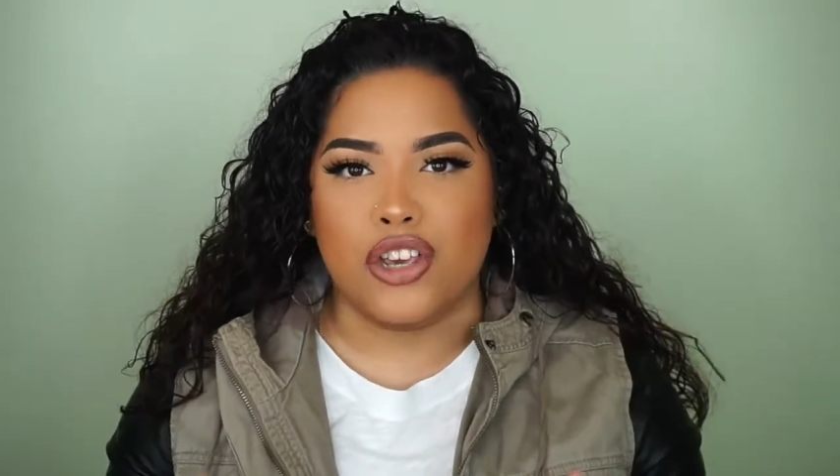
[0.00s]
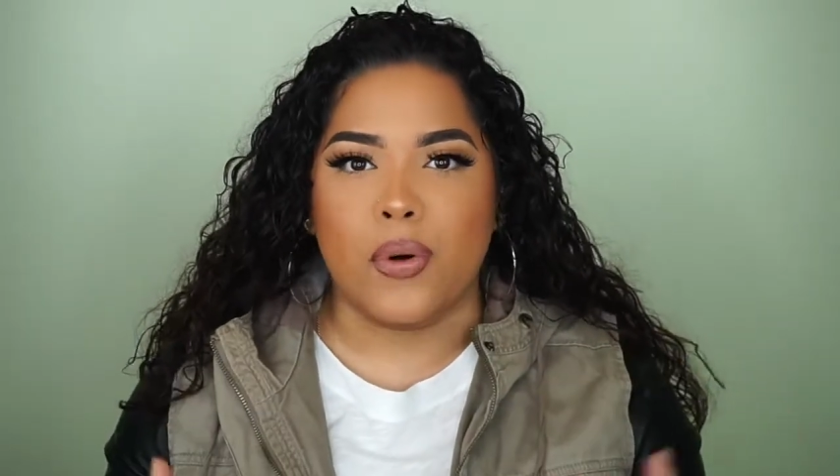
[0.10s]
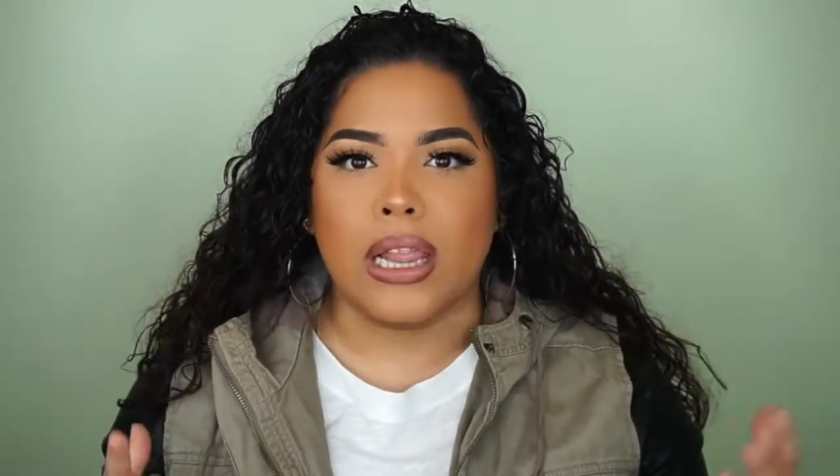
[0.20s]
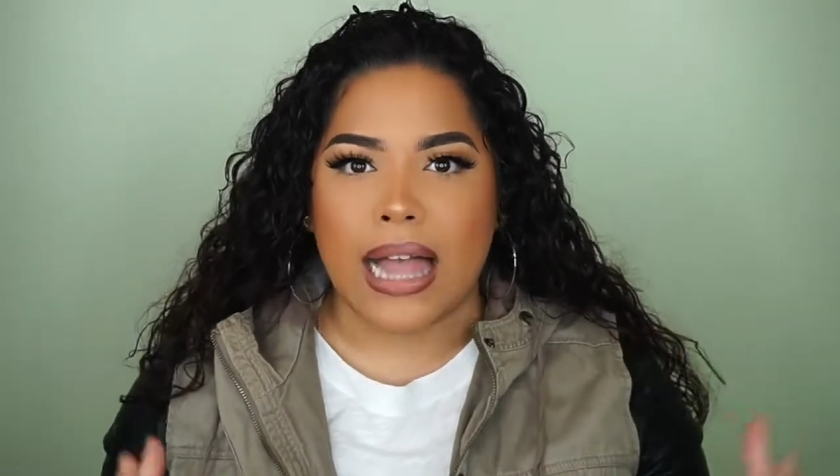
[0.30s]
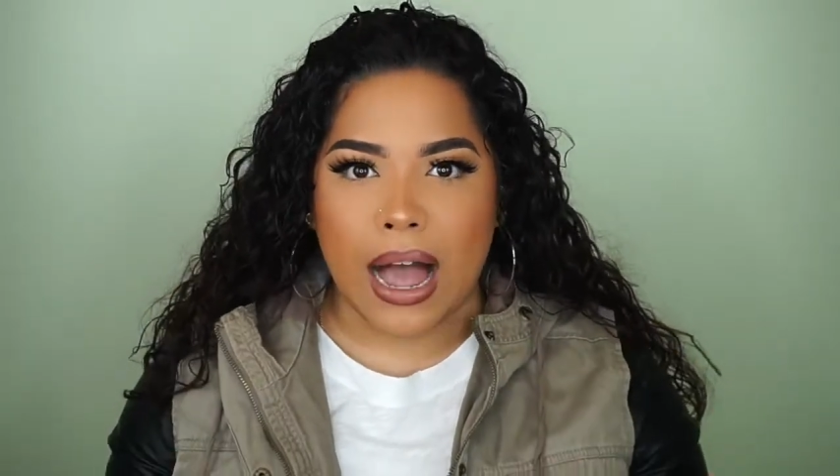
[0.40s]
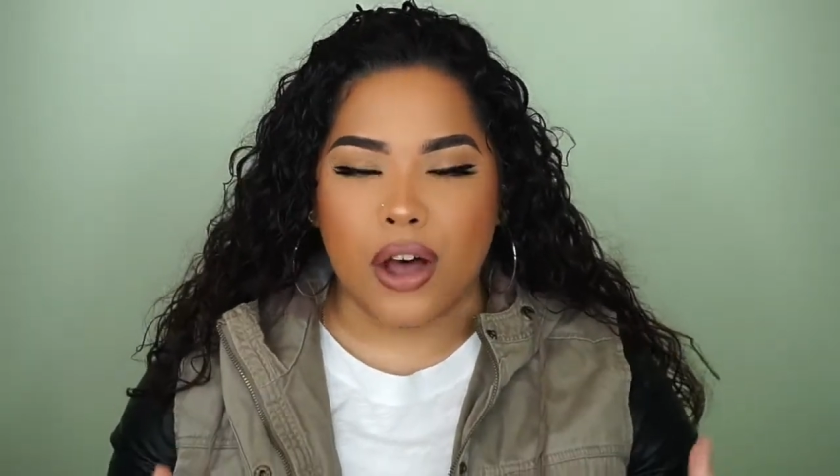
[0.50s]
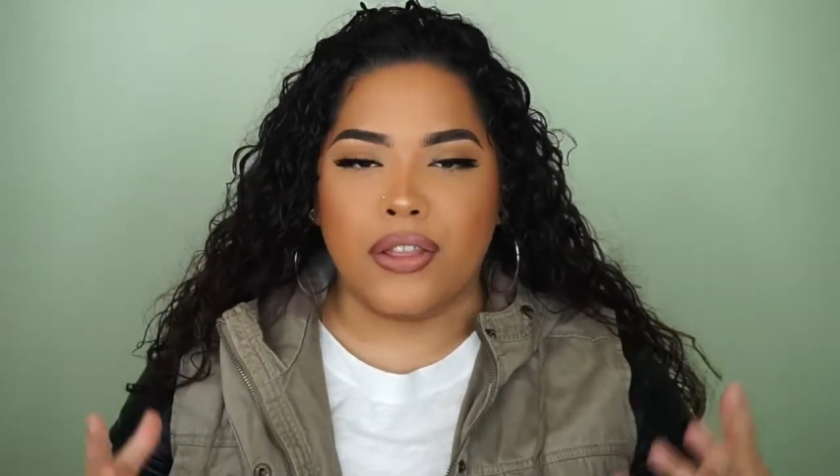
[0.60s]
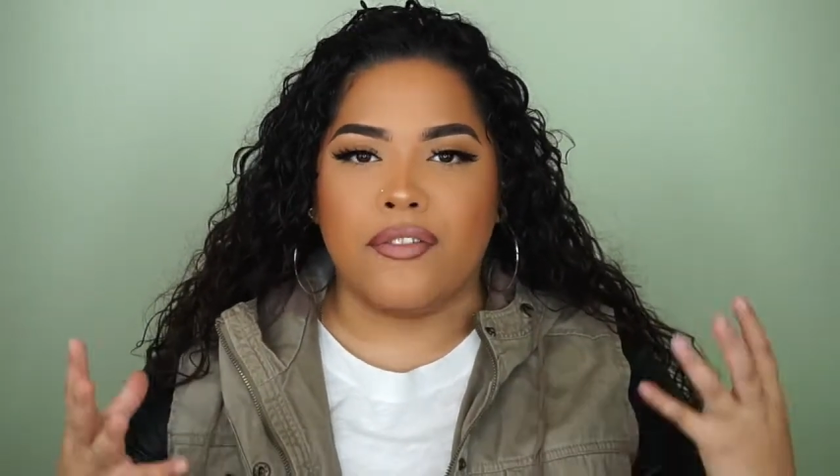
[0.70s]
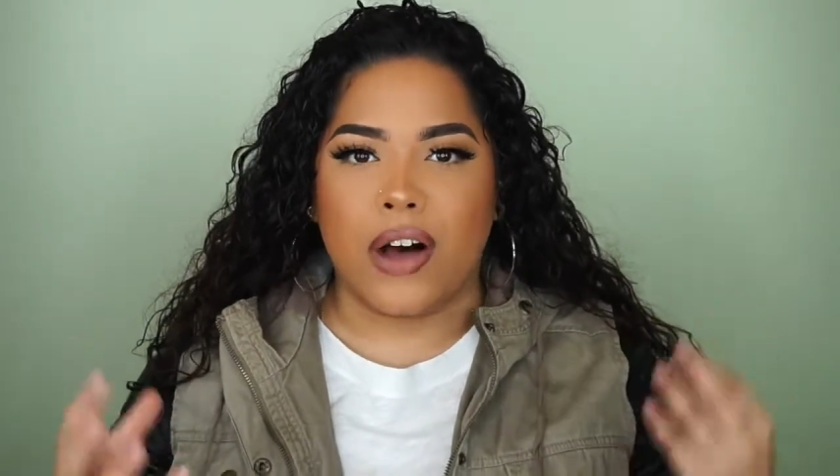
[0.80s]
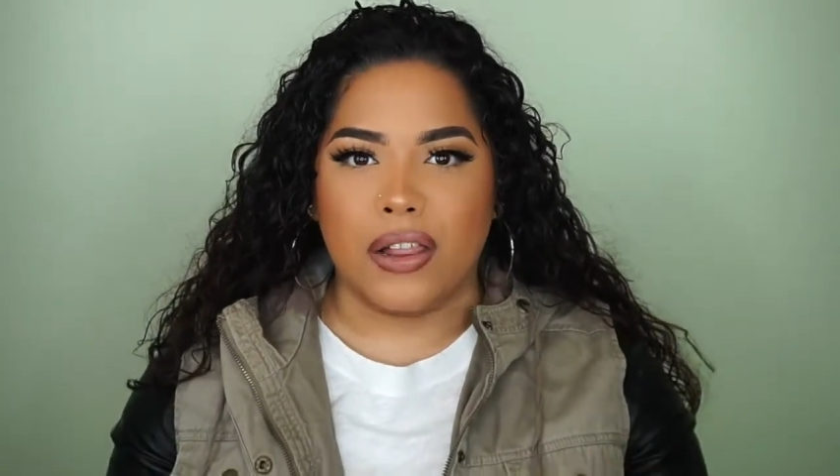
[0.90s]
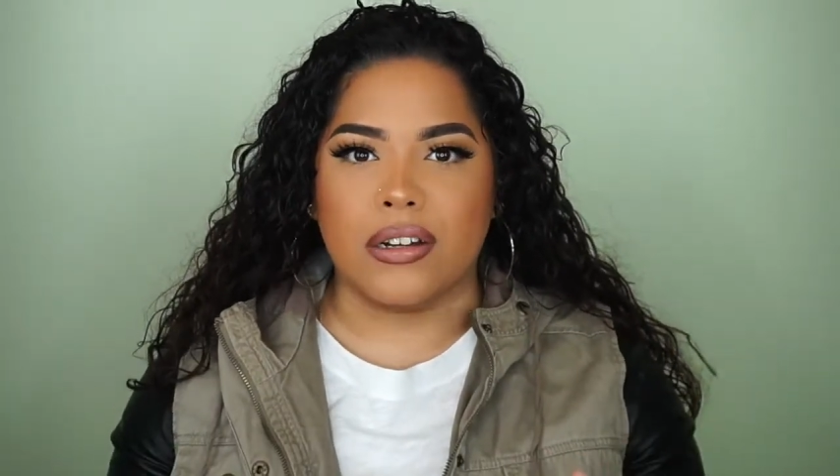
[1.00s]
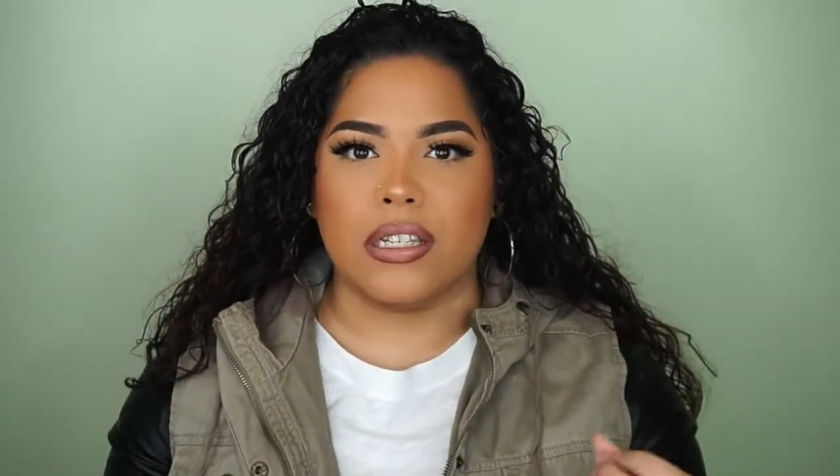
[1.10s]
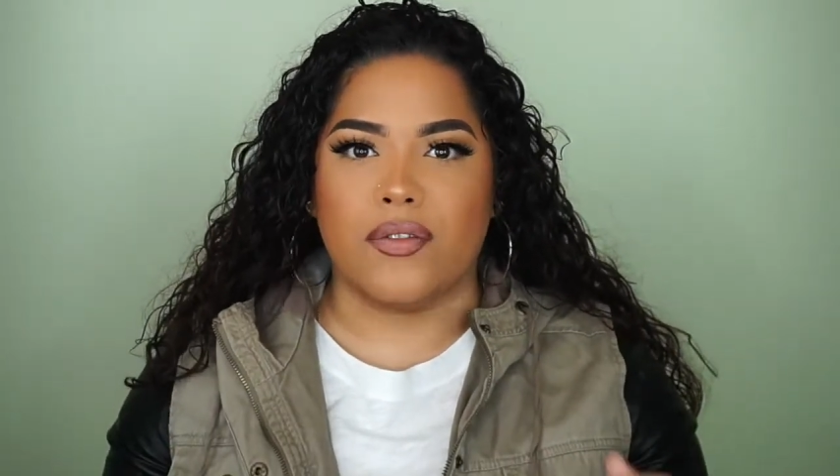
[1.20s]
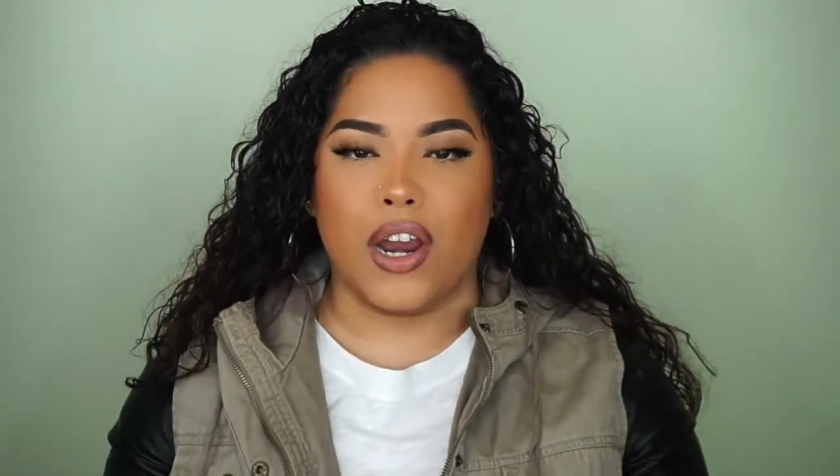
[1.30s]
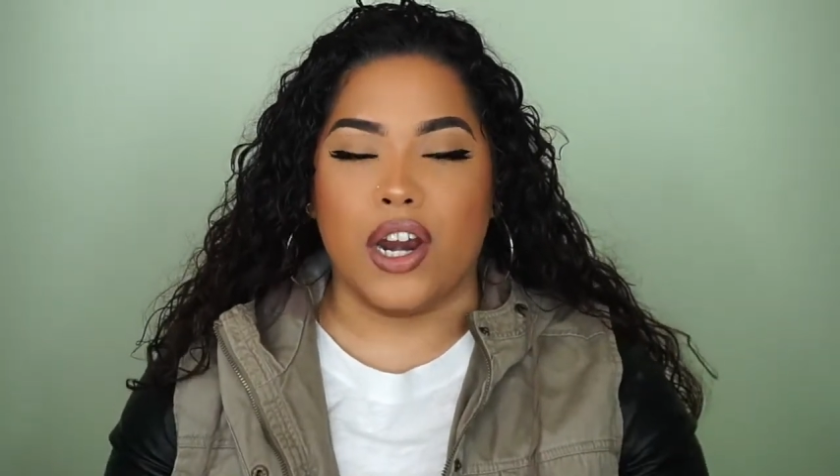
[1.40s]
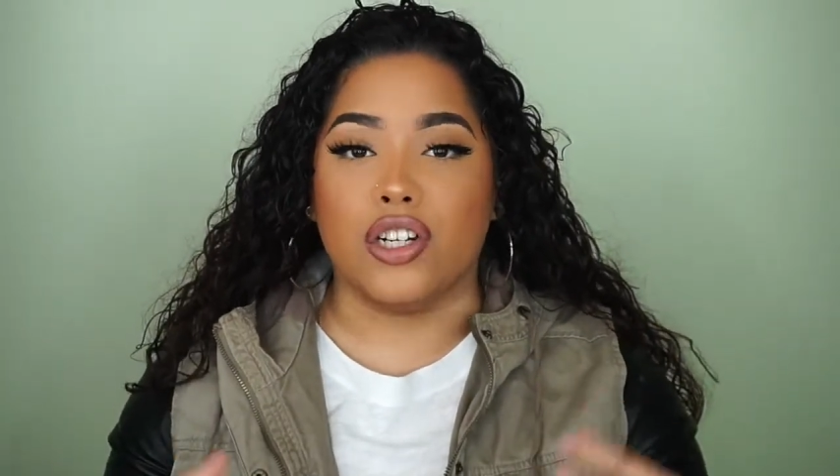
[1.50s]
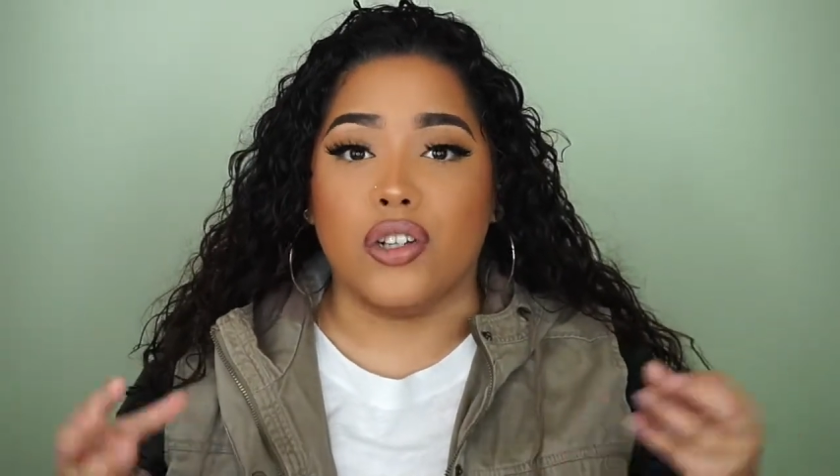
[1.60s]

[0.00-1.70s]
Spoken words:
You allow the follicles of your hair